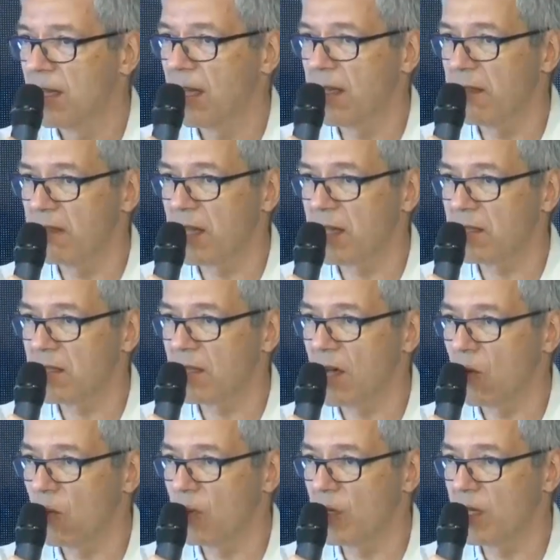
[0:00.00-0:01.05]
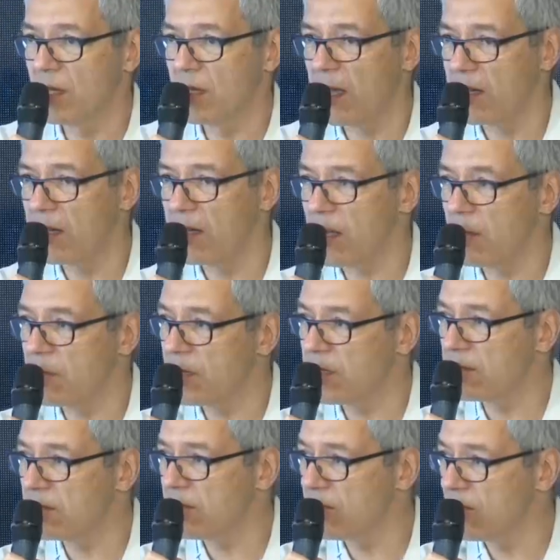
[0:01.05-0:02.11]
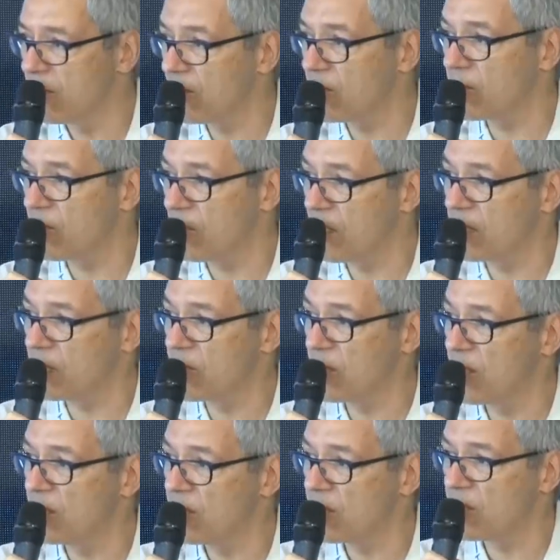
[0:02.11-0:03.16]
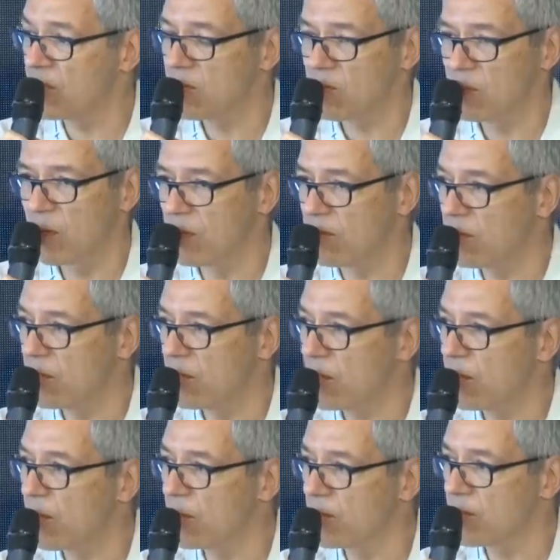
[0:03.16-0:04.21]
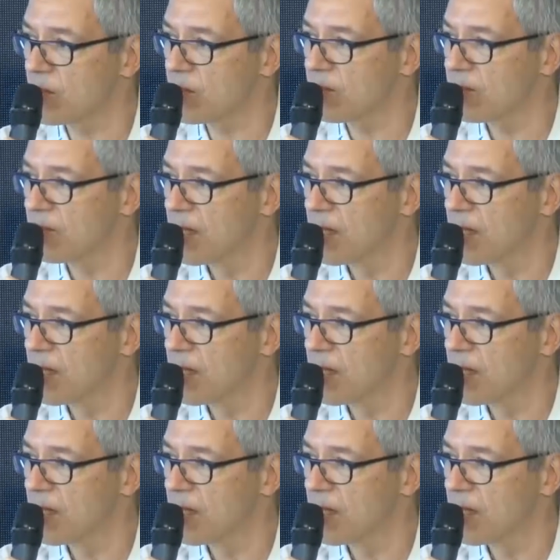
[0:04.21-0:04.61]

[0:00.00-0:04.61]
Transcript: and that's how we ended up at New York Stock Exchange as one of the unicorns.